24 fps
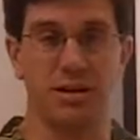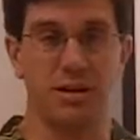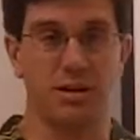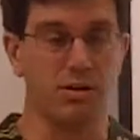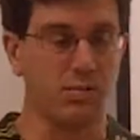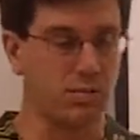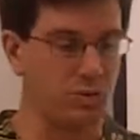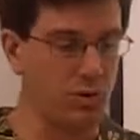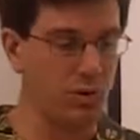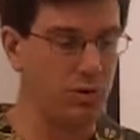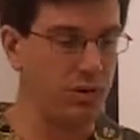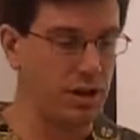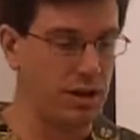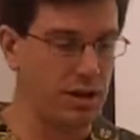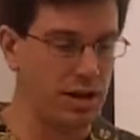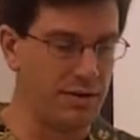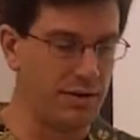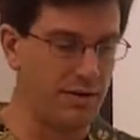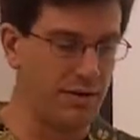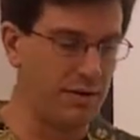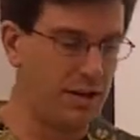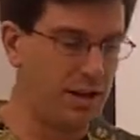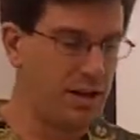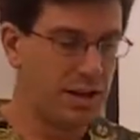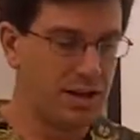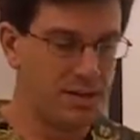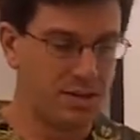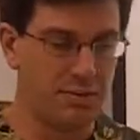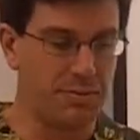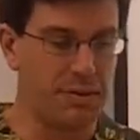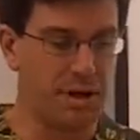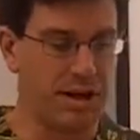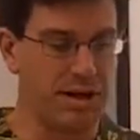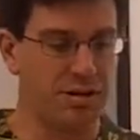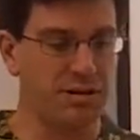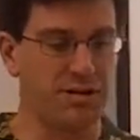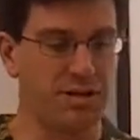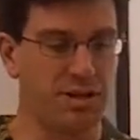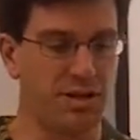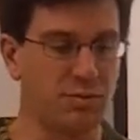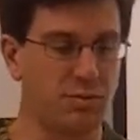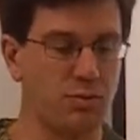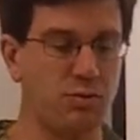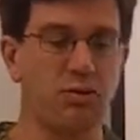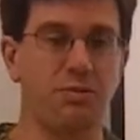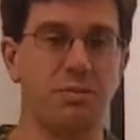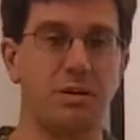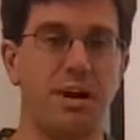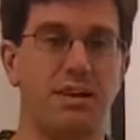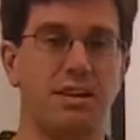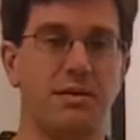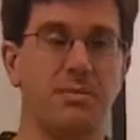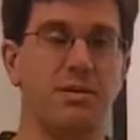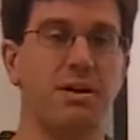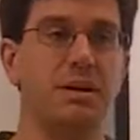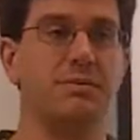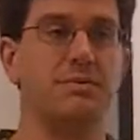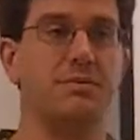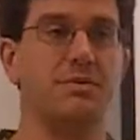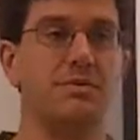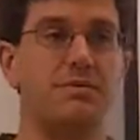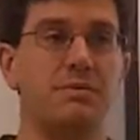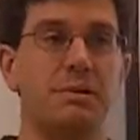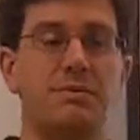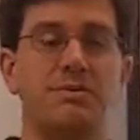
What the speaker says: meaning rule of, democracy, ruled by the people.